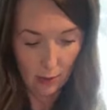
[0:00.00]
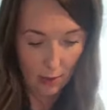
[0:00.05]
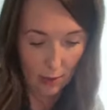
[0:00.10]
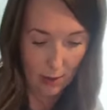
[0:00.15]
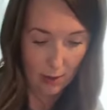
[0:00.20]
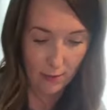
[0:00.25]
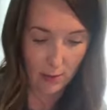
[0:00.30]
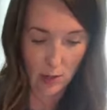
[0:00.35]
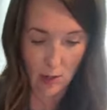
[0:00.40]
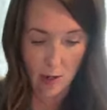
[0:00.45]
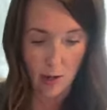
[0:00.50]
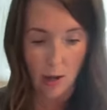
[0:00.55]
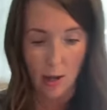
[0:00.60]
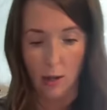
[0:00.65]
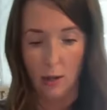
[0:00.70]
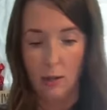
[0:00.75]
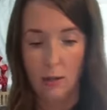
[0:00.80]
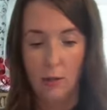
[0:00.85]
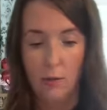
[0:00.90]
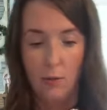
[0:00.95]
that we don't have to
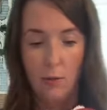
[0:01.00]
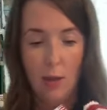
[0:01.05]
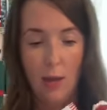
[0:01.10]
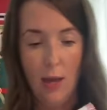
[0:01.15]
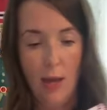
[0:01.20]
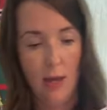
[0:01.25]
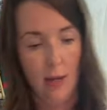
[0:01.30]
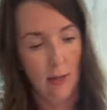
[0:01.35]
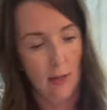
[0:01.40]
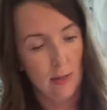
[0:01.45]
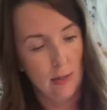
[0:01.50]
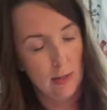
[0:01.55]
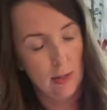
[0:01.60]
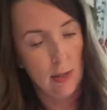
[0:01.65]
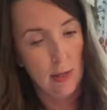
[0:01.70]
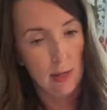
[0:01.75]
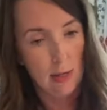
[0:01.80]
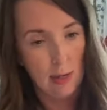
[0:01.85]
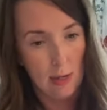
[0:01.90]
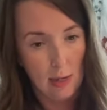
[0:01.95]
hot glue things
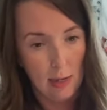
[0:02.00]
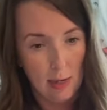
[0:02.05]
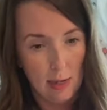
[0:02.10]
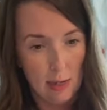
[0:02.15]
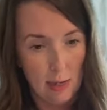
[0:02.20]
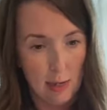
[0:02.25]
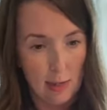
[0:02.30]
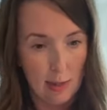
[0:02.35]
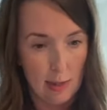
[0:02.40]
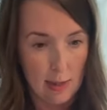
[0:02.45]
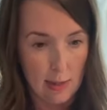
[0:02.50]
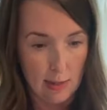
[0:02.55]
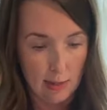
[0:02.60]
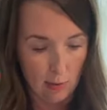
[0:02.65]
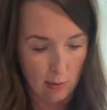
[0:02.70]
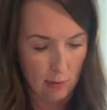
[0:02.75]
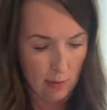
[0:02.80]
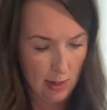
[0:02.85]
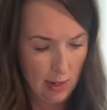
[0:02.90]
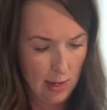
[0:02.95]
in
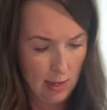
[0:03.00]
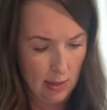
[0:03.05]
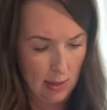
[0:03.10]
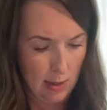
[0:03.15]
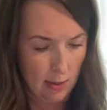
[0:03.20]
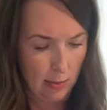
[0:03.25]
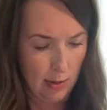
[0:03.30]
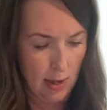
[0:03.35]
this wreath.